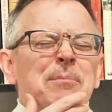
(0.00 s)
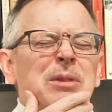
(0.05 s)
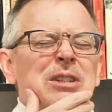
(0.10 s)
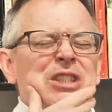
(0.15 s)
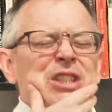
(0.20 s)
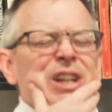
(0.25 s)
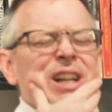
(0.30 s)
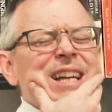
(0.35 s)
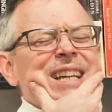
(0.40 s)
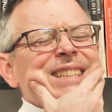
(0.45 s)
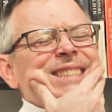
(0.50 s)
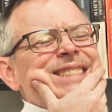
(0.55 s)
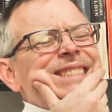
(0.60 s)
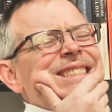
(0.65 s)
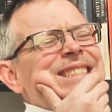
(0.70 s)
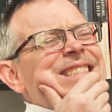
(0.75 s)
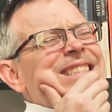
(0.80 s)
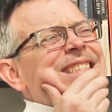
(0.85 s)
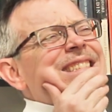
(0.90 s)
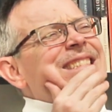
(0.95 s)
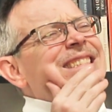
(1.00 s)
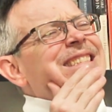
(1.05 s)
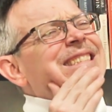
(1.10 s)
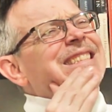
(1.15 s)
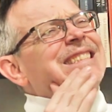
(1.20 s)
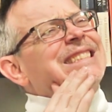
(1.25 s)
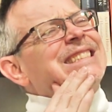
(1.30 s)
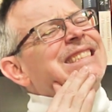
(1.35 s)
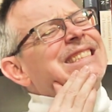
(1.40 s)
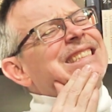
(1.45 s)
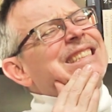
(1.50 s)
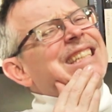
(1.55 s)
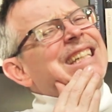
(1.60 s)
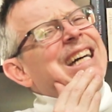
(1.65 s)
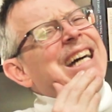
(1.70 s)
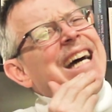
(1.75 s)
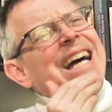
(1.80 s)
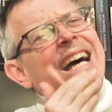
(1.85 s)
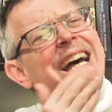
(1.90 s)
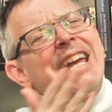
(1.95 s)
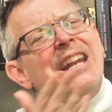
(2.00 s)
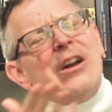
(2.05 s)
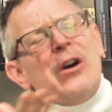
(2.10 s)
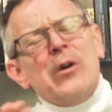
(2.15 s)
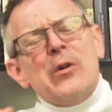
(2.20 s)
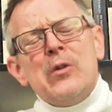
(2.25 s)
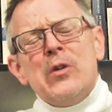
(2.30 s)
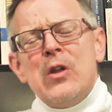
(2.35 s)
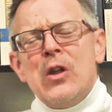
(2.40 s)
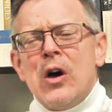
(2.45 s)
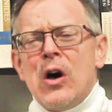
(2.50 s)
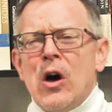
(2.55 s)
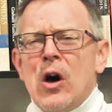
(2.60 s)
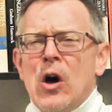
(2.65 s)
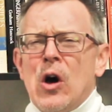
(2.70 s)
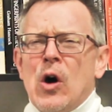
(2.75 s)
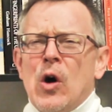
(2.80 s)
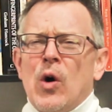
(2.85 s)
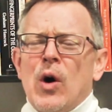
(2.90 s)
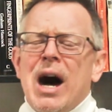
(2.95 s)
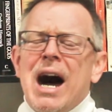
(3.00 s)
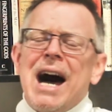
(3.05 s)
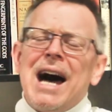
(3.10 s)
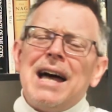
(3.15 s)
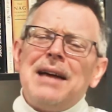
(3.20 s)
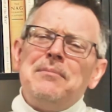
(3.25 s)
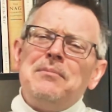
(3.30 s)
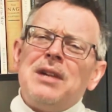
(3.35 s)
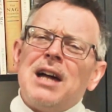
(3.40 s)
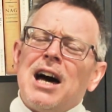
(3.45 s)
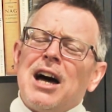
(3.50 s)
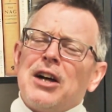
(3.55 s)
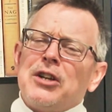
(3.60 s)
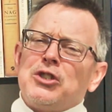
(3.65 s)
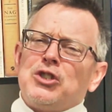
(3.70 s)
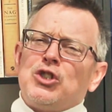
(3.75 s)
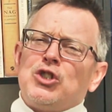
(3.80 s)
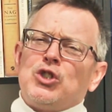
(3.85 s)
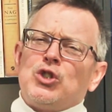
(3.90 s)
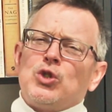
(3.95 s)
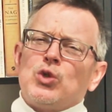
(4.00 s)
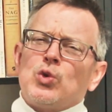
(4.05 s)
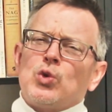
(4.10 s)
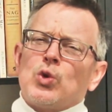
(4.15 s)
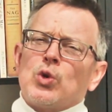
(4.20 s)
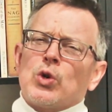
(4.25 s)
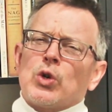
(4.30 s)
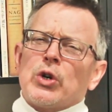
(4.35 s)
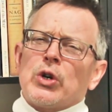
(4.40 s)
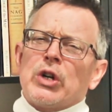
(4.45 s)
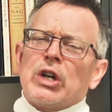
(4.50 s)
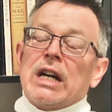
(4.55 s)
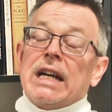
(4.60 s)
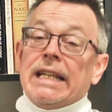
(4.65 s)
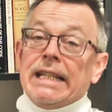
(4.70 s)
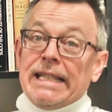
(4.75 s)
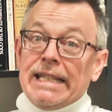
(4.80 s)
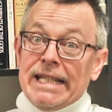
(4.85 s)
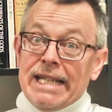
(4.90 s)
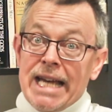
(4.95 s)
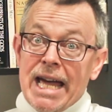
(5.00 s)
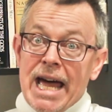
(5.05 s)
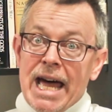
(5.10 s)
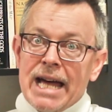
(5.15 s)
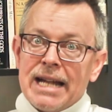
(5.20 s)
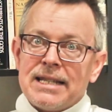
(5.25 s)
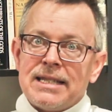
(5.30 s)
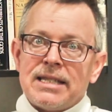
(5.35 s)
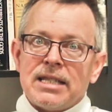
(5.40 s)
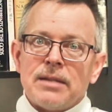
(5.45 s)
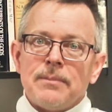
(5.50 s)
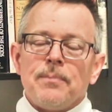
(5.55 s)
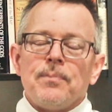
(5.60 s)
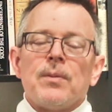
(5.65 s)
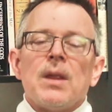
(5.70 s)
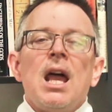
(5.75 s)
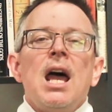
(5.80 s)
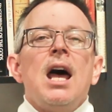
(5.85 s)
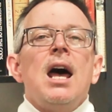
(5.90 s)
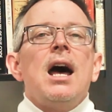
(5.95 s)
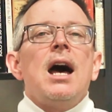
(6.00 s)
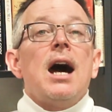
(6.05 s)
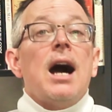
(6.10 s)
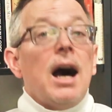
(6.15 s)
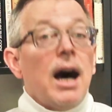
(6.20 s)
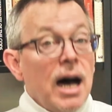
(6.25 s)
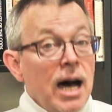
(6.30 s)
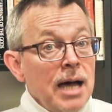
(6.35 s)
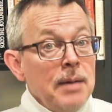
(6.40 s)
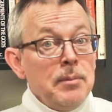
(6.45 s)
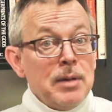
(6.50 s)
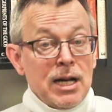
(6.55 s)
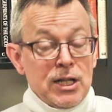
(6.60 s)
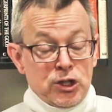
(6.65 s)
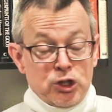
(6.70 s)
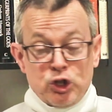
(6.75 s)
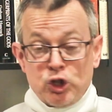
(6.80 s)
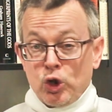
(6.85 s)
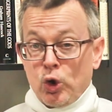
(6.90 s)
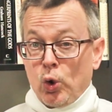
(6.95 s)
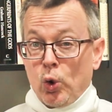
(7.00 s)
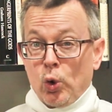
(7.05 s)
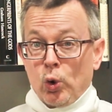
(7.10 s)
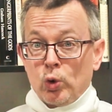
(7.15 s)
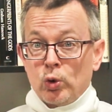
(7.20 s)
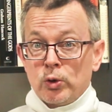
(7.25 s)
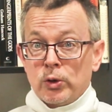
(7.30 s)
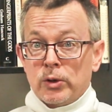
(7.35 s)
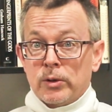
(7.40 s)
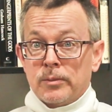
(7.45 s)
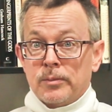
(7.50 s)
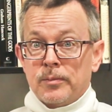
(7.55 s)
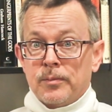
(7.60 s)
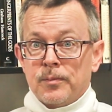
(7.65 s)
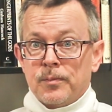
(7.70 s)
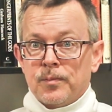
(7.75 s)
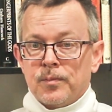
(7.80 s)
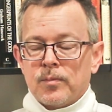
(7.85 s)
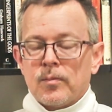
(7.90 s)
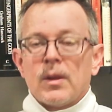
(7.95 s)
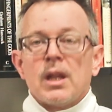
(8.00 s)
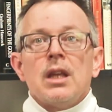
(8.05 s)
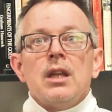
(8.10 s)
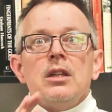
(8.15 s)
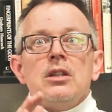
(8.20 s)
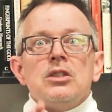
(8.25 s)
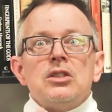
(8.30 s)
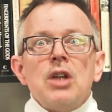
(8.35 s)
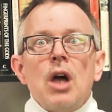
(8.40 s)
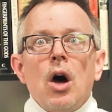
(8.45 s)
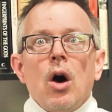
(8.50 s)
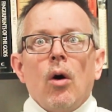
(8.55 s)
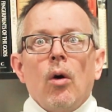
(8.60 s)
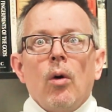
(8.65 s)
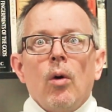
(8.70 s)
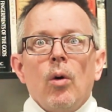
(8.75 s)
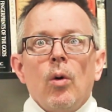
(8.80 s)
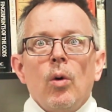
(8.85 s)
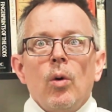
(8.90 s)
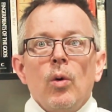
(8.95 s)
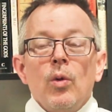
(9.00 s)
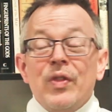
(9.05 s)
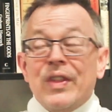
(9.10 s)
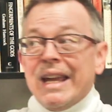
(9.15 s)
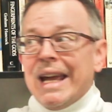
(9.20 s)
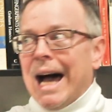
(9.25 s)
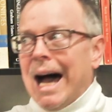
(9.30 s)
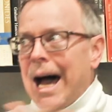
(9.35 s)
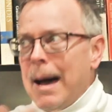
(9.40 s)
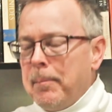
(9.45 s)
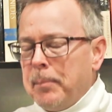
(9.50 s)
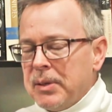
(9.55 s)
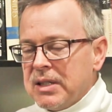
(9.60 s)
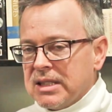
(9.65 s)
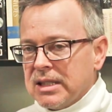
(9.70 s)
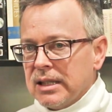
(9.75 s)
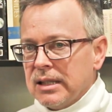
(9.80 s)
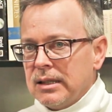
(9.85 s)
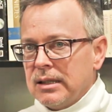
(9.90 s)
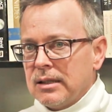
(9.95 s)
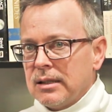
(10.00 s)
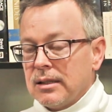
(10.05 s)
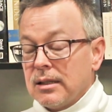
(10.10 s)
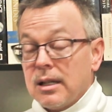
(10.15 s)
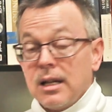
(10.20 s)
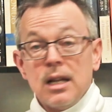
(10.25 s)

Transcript: but you're like, I don't know. I'm not sure yet. I'm not sold. So the opposite,